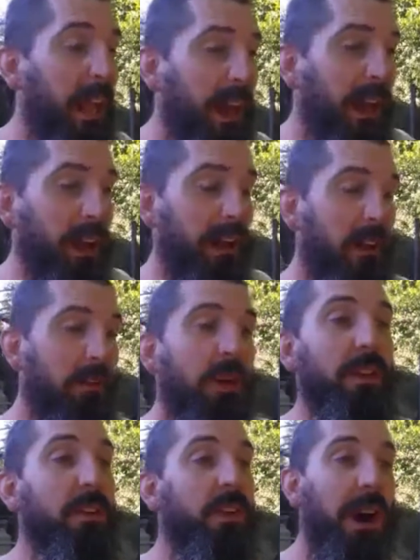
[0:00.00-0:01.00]
Uh,
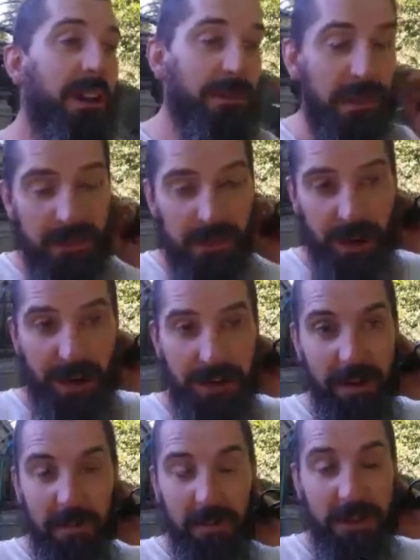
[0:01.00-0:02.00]
brother in Christ been trying
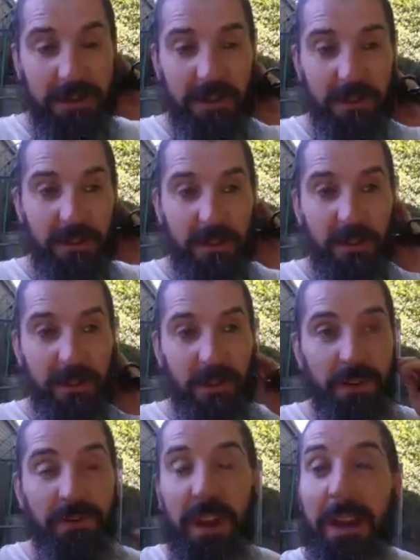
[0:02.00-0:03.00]
to preach the truth to
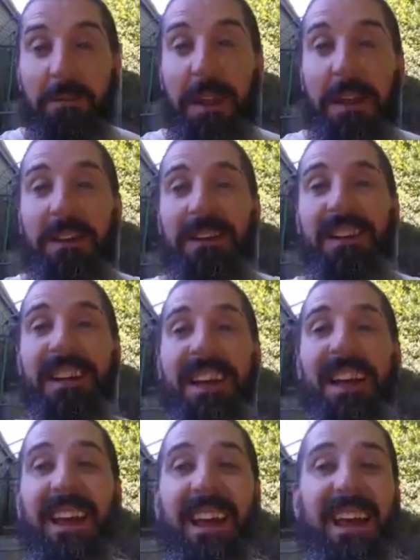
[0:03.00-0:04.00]
his family,
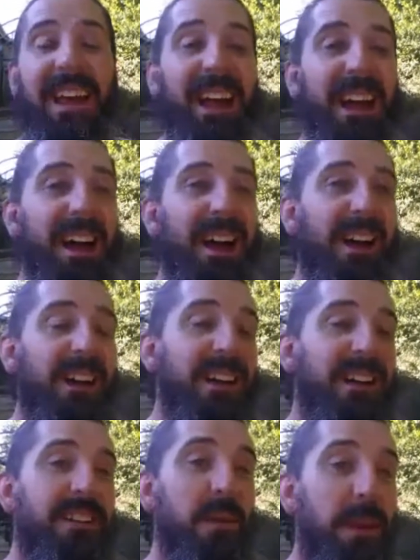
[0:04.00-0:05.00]
uh,
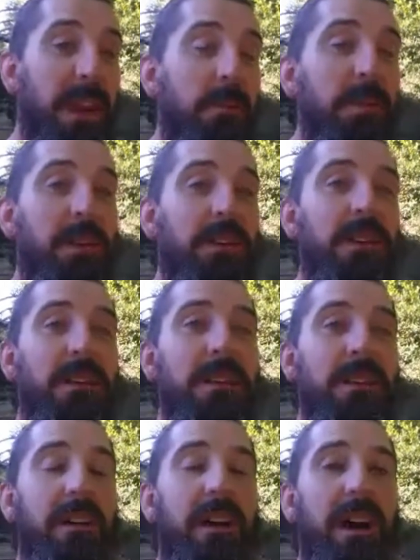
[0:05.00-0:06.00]
to people,
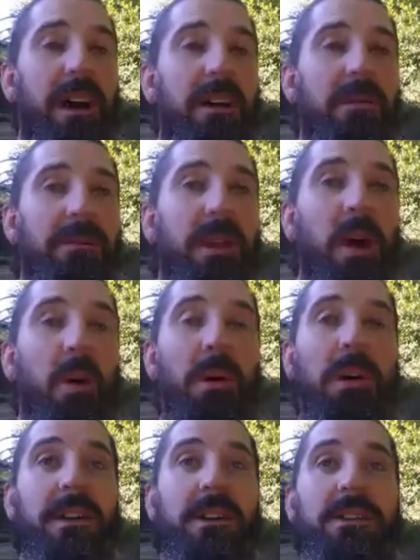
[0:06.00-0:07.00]
um,
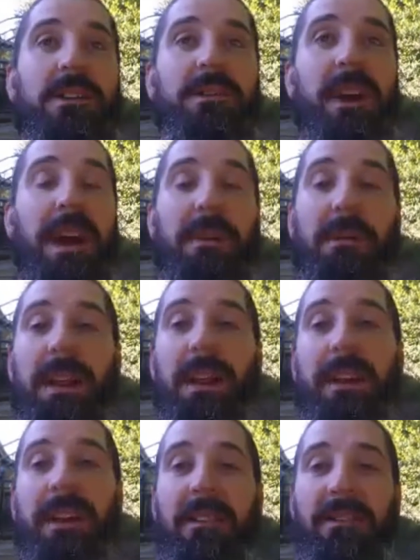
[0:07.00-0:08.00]
co-workers,
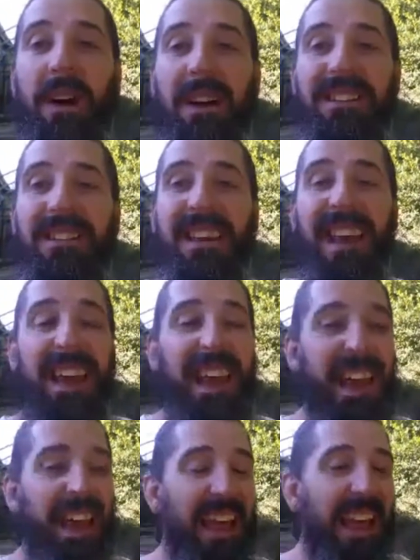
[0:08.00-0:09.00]
family, friends,
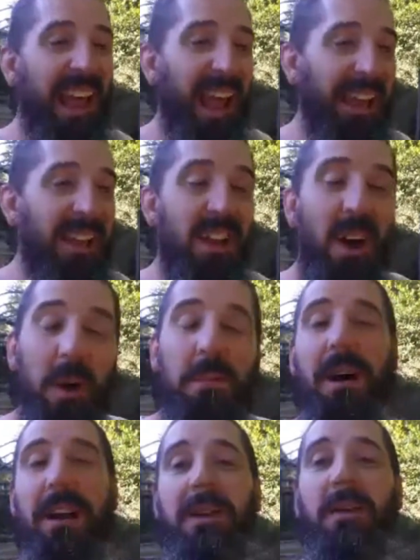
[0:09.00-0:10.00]
and
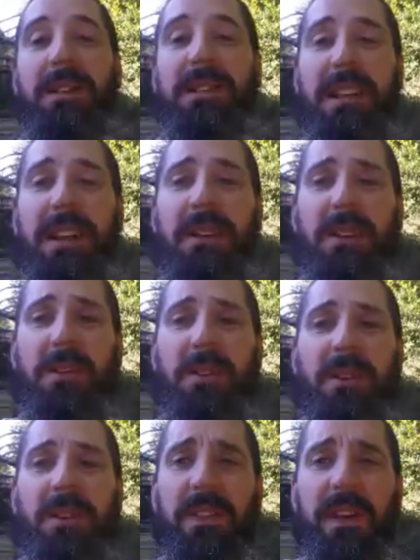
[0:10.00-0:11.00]
nobody wants to hear the
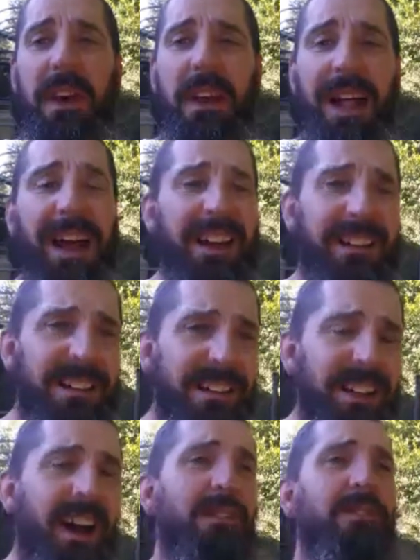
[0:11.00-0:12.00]
truth. And I had to
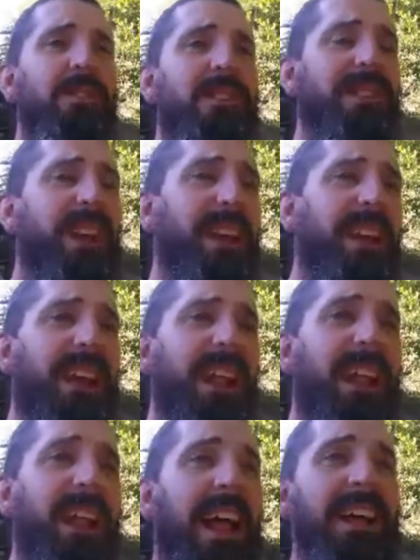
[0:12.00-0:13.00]
stop for a second,
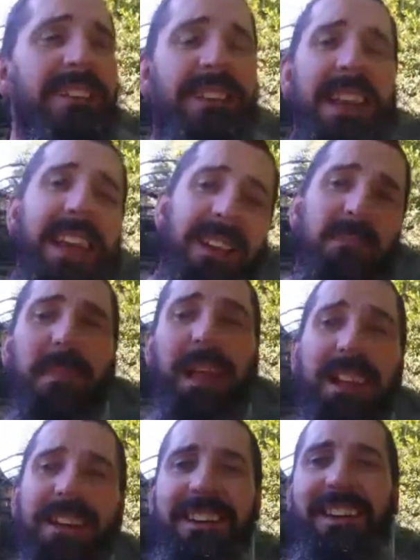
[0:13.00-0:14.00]
and it actually hit
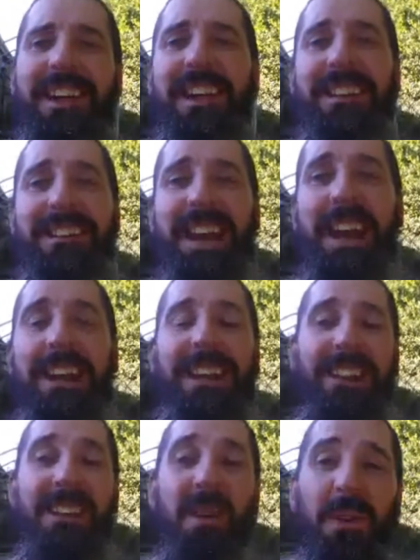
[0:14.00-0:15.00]
me. And it's like,
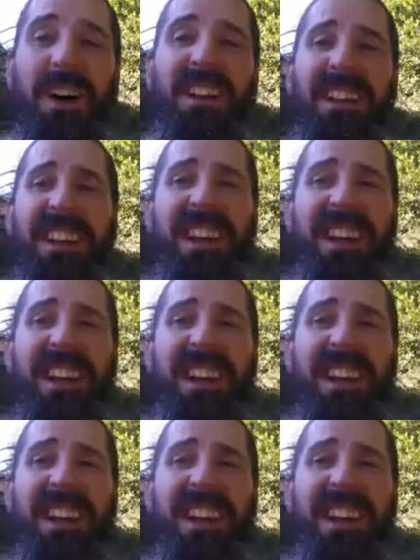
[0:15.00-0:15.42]
you know what?